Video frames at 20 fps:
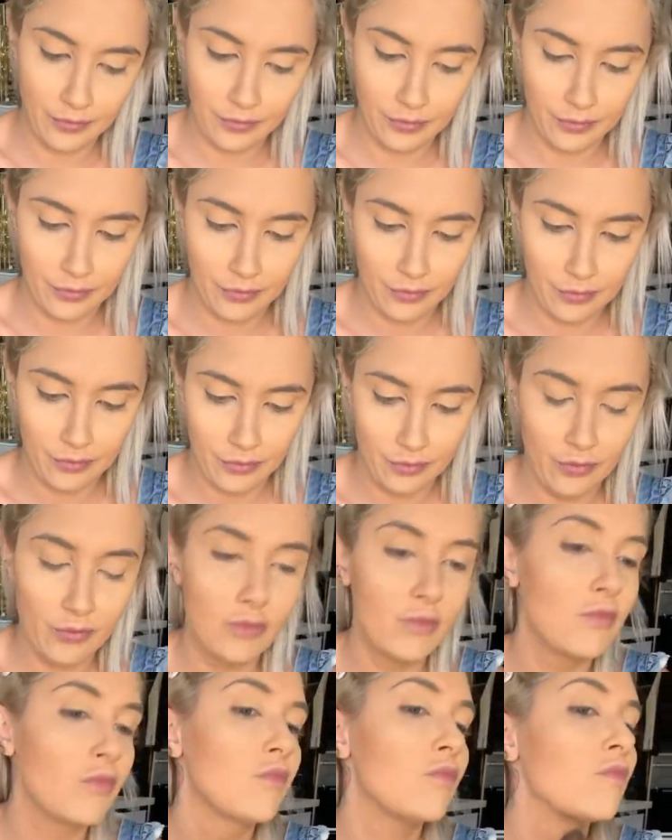
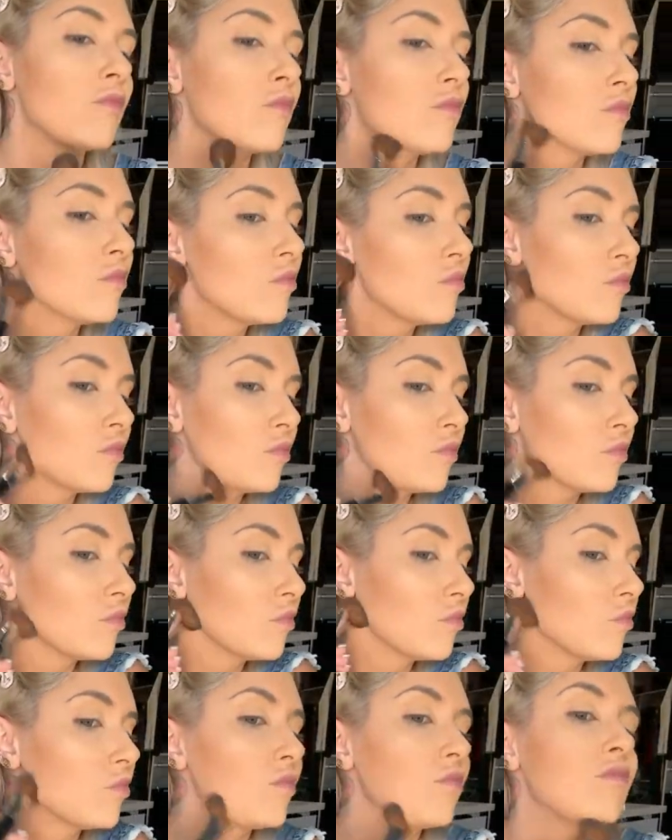
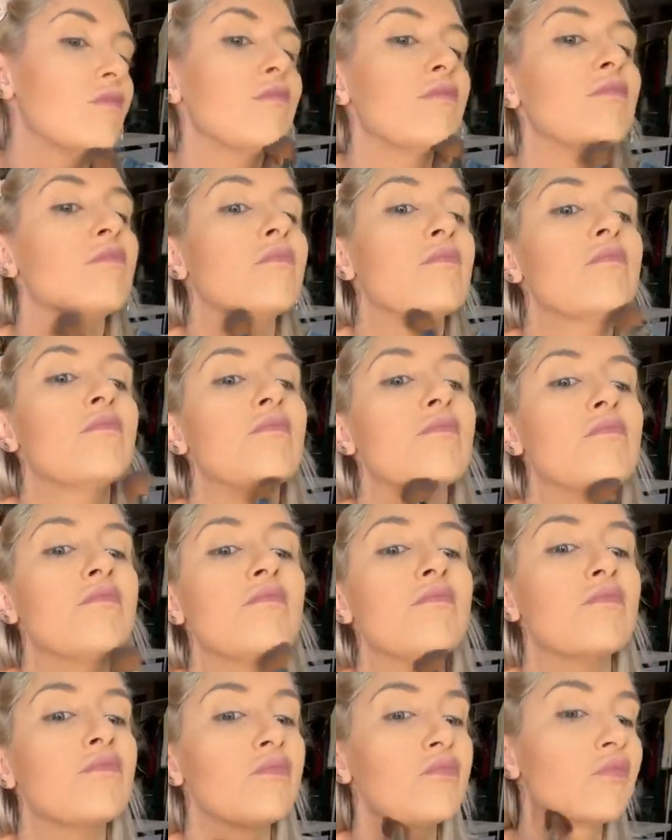(silence)